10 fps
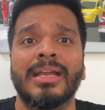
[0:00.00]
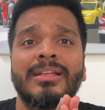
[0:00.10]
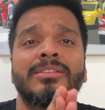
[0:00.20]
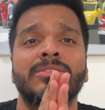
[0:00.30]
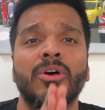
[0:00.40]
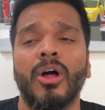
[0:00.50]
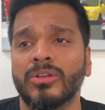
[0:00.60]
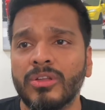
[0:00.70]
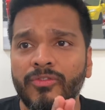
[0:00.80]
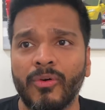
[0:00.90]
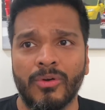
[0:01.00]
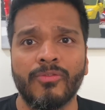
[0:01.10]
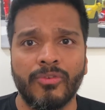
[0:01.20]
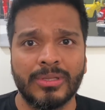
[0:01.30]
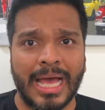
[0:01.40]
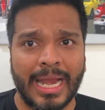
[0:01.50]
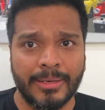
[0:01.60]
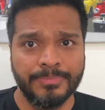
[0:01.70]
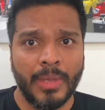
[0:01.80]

It is not the forum for that.